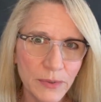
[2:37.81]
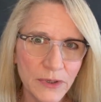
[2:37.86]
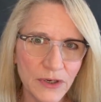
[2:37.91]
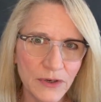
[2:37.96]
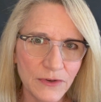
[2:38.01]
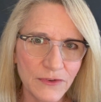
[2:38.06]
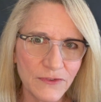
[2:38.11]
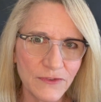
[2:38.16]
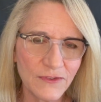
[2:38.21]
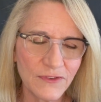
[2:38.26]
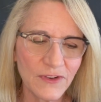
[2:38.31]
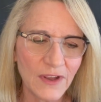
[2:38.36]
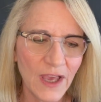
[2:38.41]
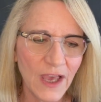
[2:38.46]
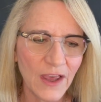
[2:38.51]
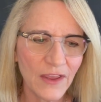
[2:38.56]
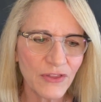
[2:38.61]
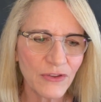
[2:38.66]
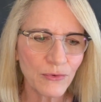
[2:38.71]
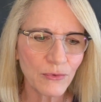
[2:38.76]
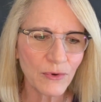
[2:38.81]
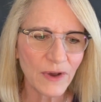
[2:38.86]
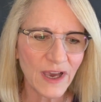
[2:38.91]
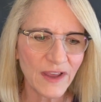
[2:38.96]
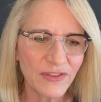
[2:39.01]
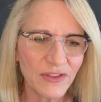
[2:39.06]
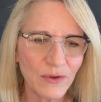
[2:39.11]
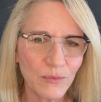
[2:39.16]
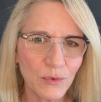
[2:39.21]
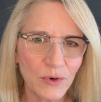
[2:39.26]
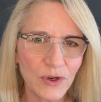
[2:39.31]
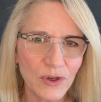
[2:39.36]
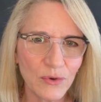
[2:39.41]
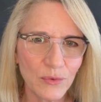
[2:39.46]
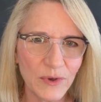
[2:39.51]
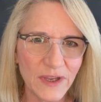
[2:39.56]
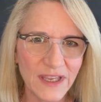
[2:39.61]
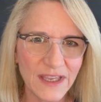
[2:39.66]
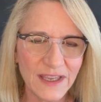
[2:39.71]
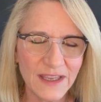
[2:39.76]
bursts throughout the
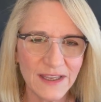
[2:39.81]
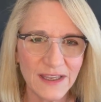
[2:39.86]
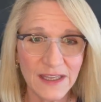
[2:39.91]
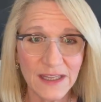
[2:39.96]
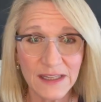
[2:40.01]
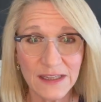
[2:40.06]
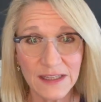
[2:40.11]
work week.